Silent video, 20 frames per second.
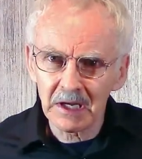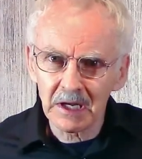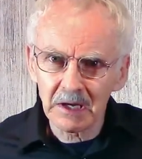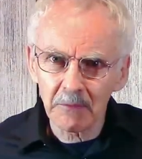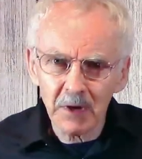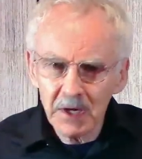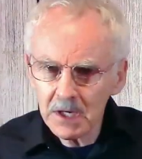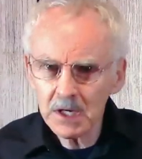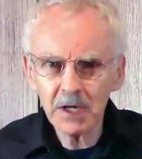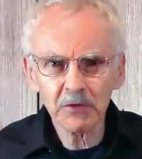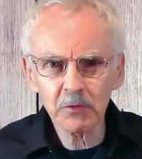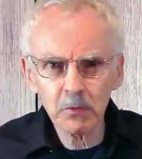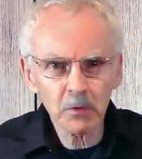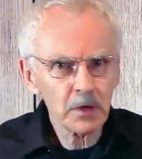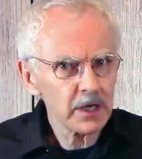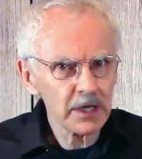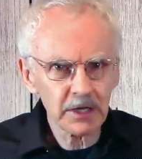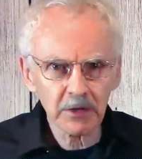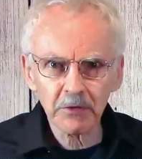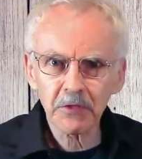Why not
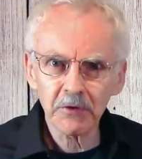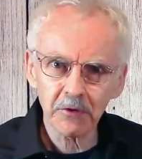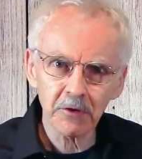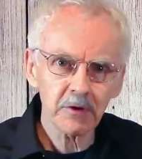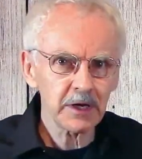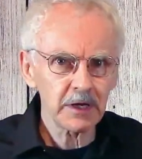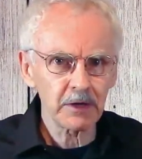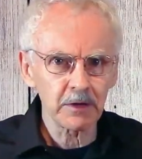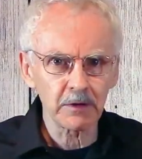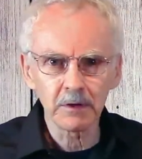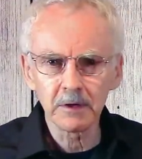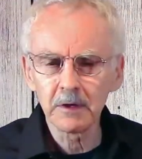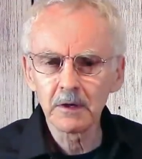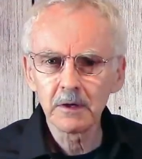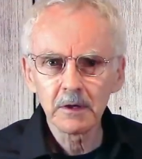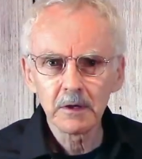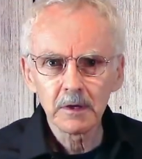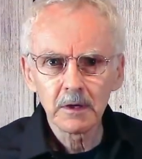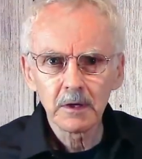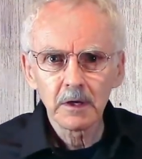20 or 30?
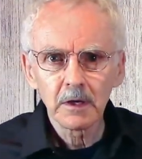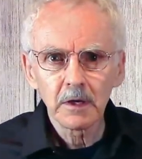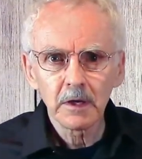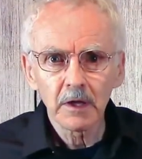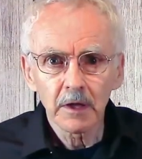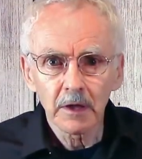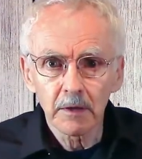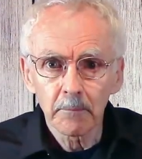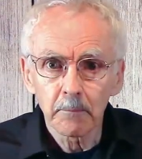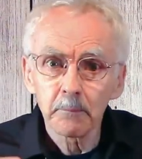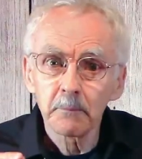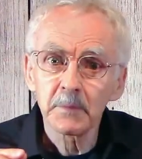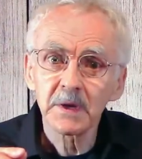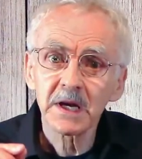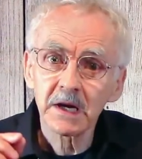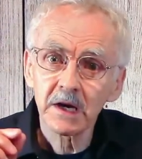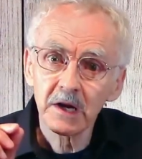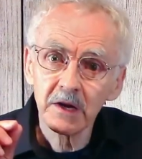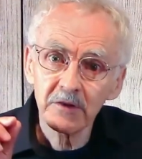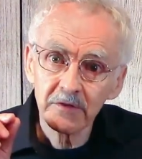
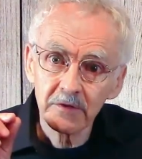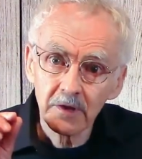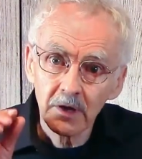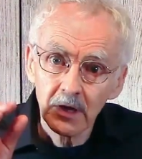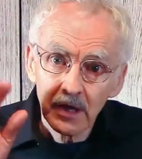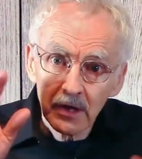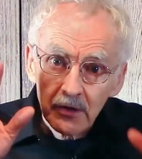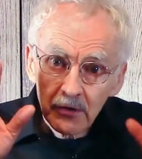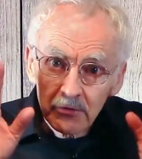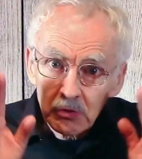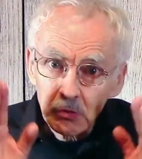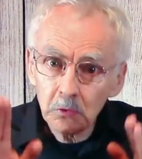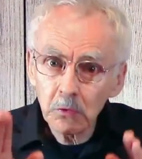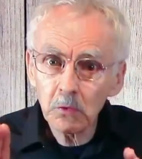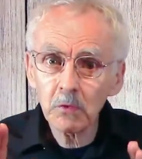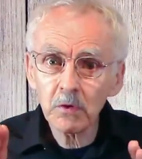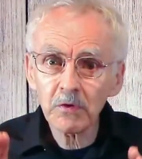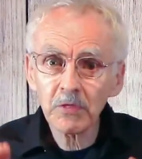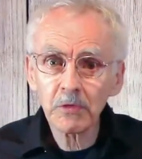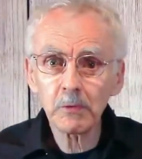Because 2
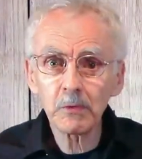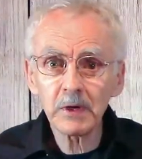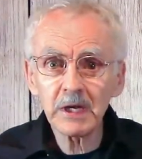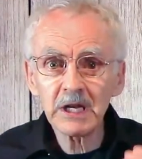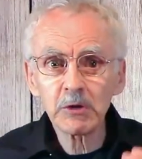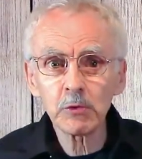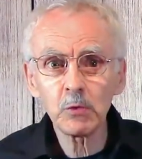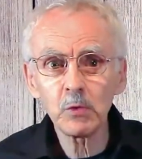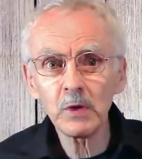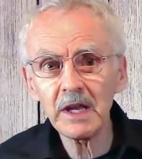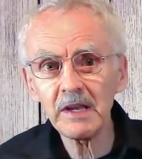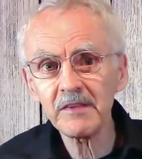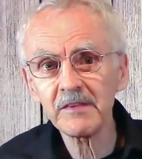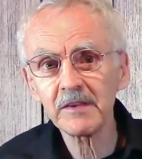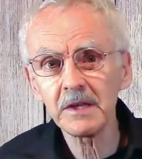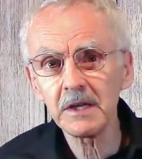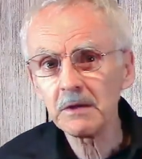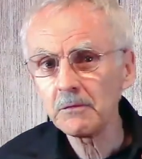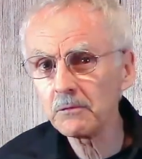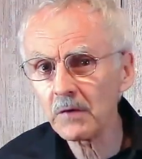or 3 creates
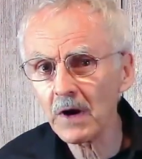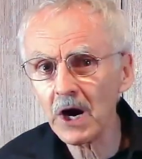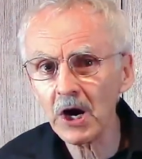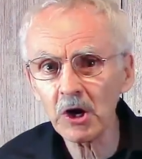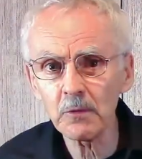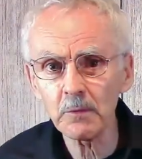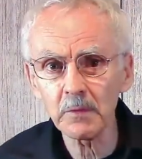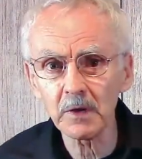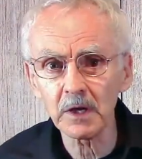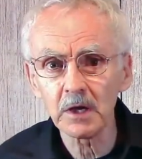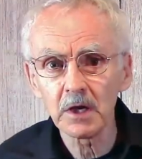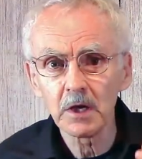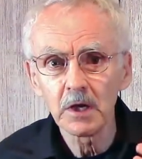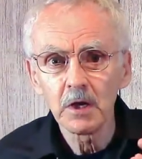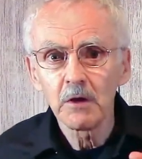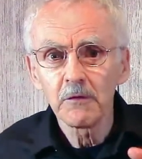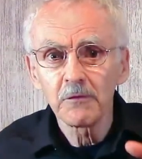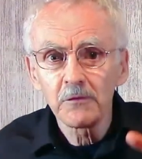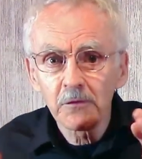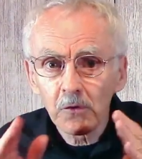an environment
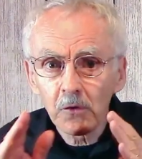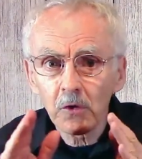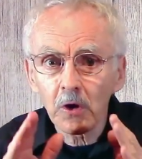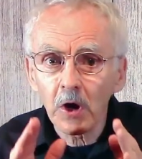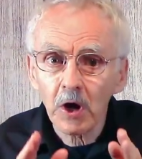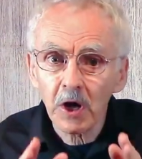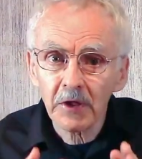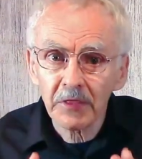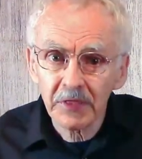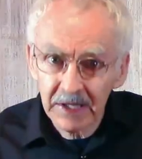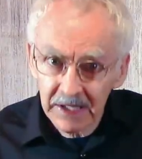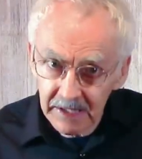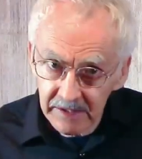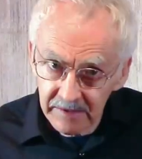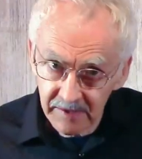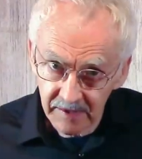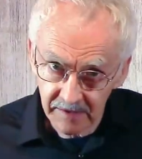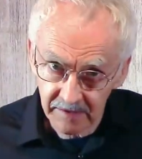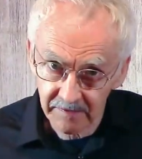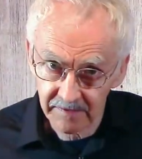for
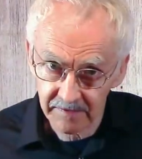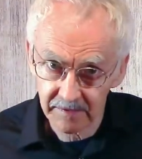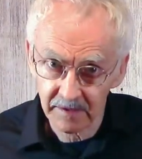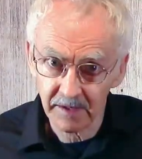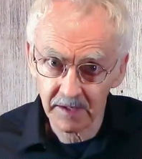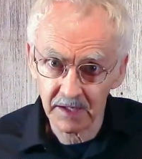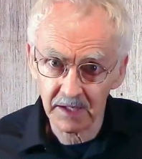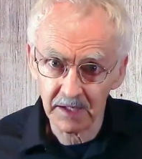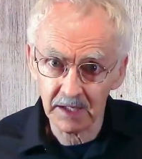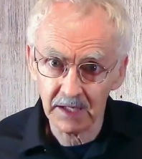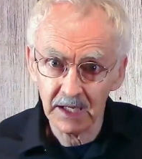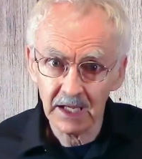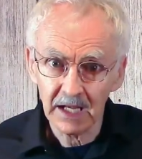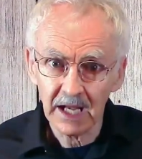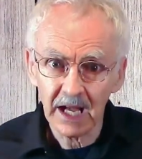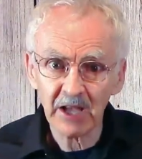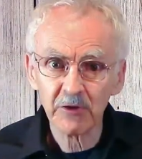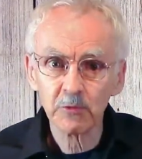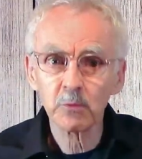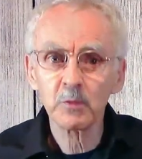authenticity
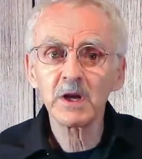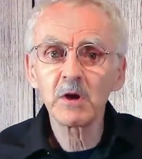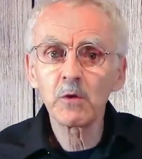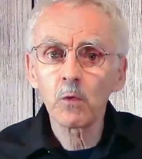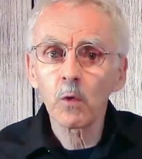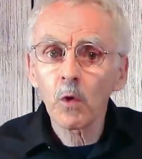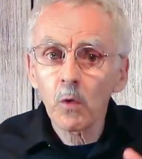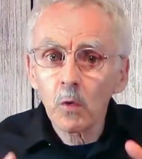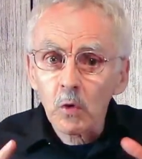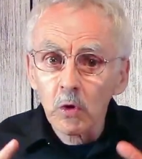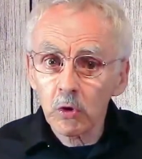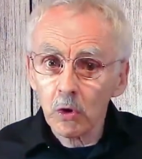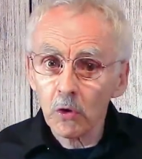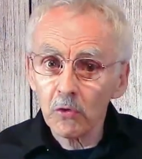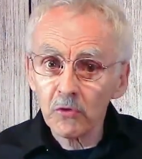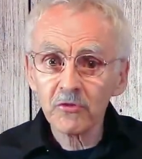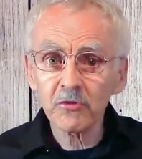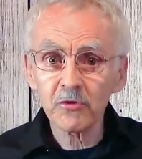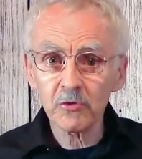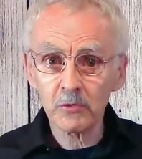as we grow
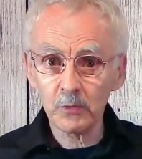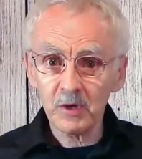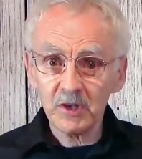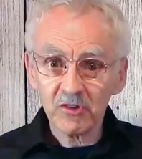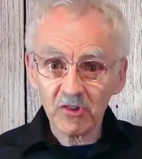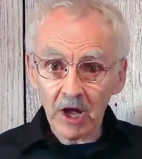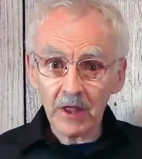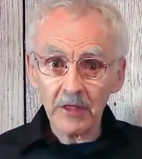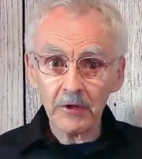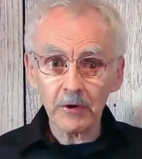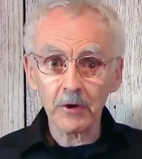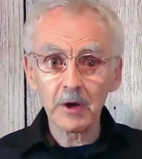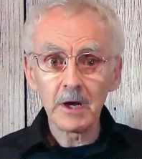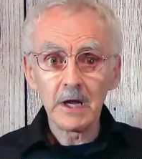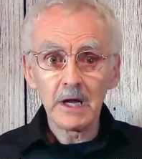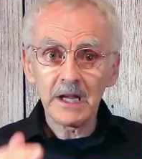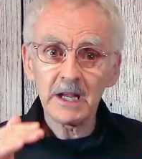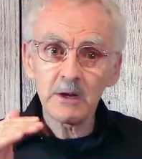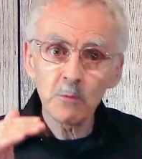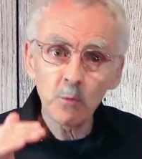closer to each other
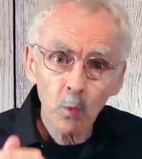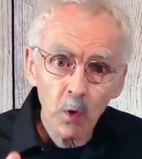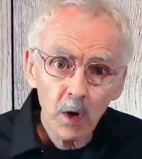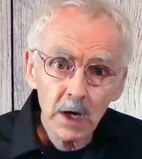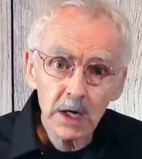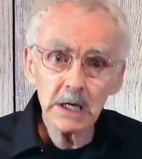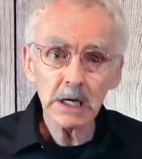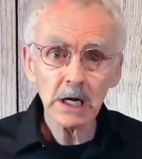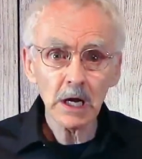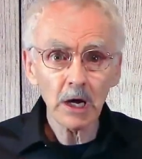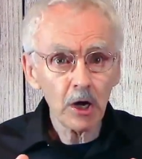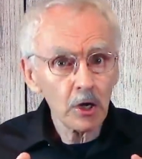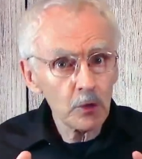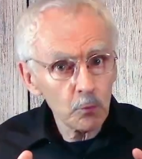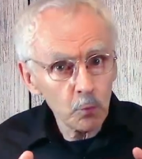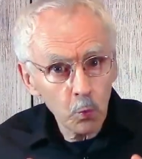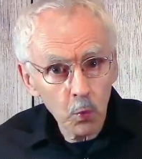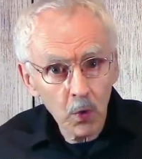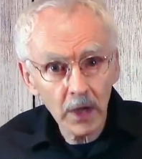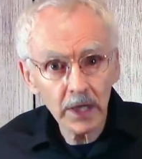in
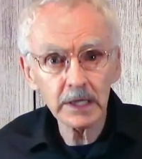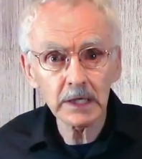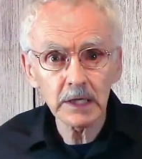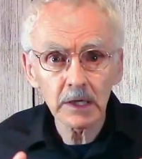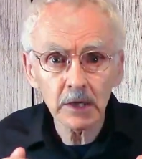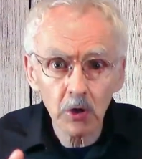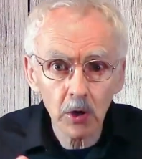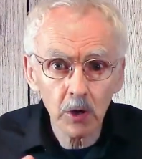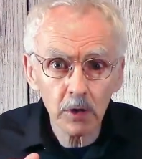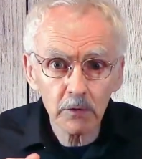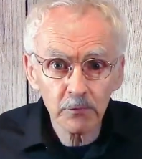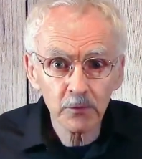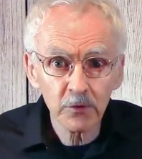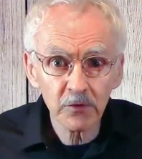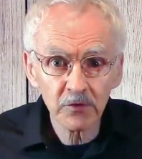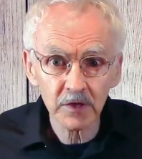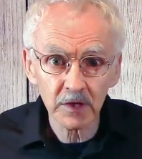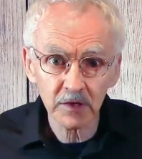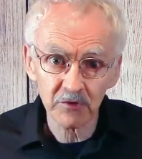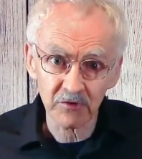one-on-one
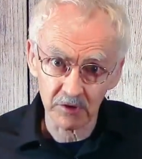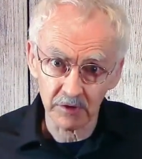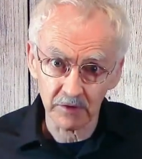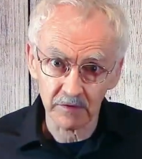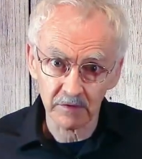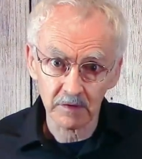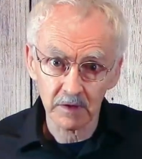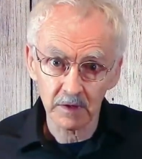conversations,